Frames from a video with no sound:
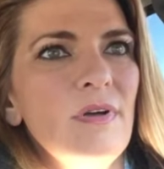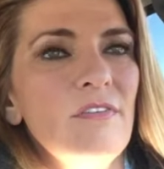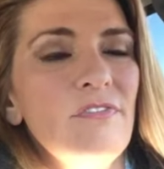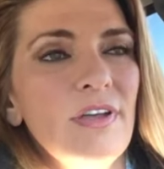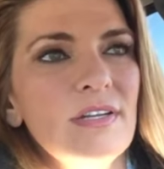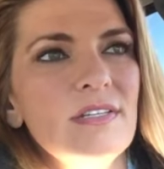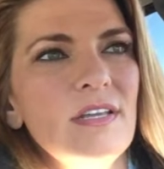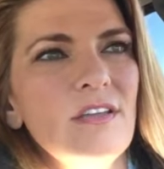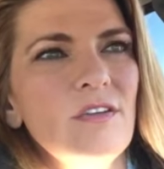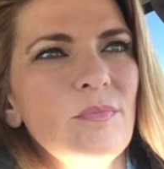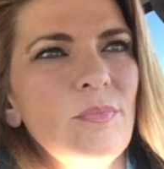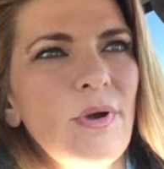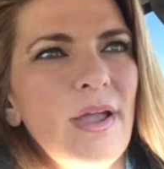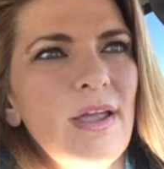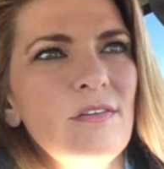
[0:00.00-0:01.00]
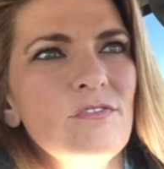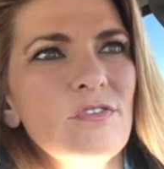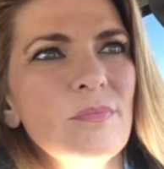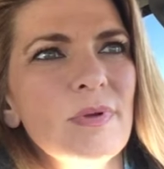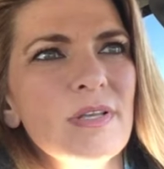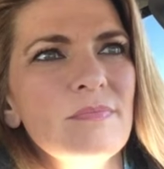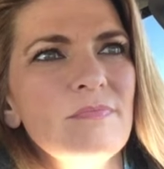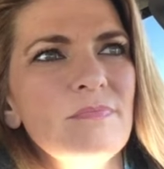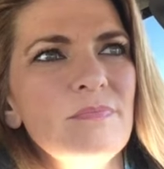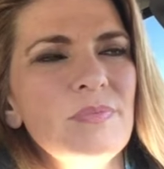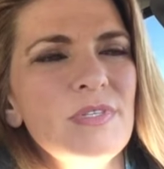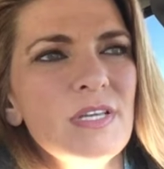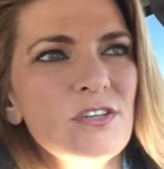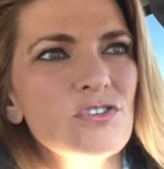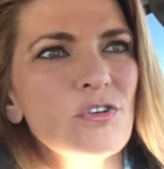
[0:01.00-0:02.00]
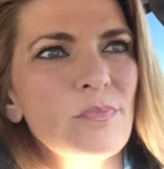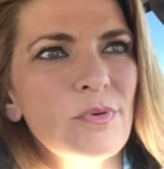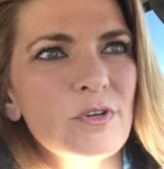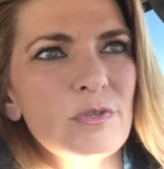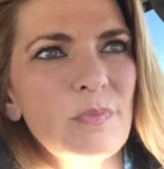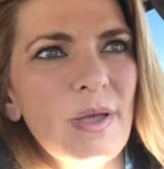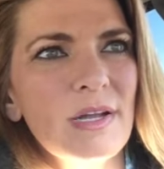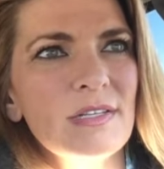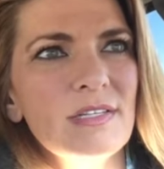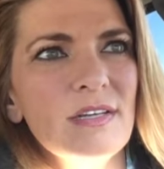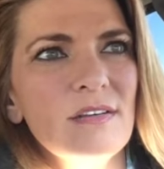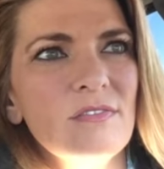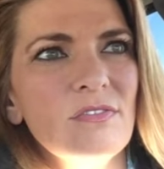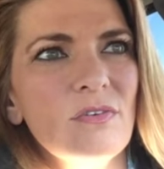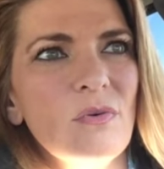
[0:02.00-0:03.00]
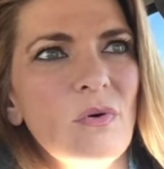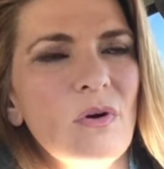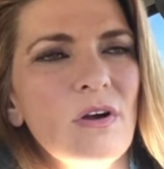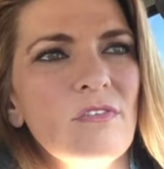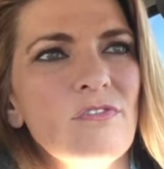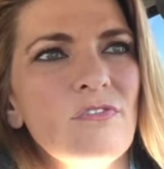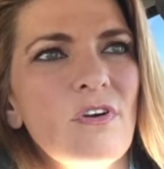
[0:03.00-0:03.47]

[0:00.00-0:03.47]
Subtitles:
affecting your brain from a seizure perspective or